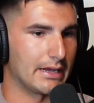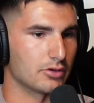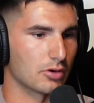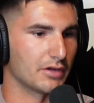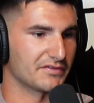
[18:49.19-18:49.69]
And
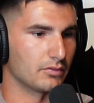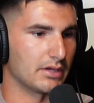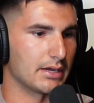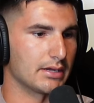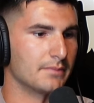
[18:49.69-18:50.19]
you're also
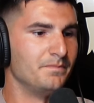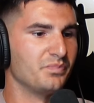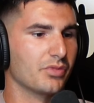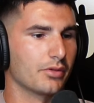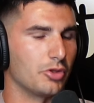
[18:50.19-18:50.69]
getting
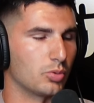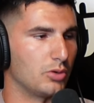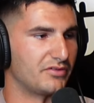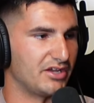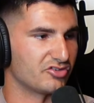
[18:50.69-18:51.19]
the
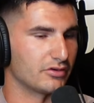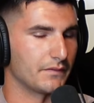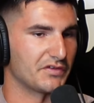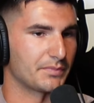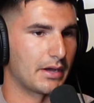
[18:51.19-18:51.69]
rotation
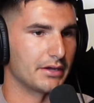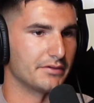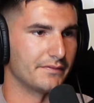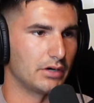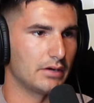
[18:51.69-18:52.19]
of the spine
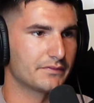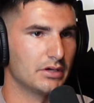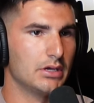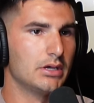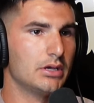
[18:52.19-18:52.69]
involved,
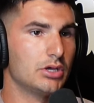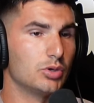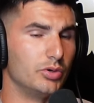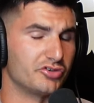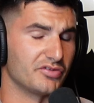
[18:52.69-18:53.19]

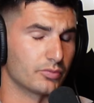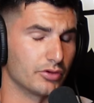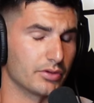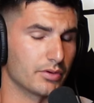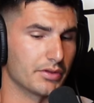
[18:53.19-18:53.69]
which is
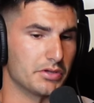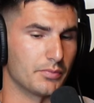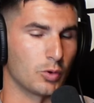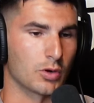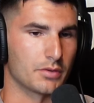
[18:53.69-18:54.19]
really, really
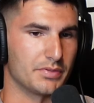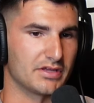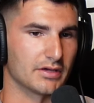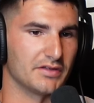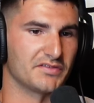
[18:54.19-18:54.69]
important
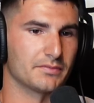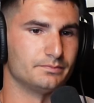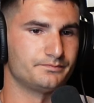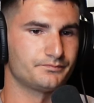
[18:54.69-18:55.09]
because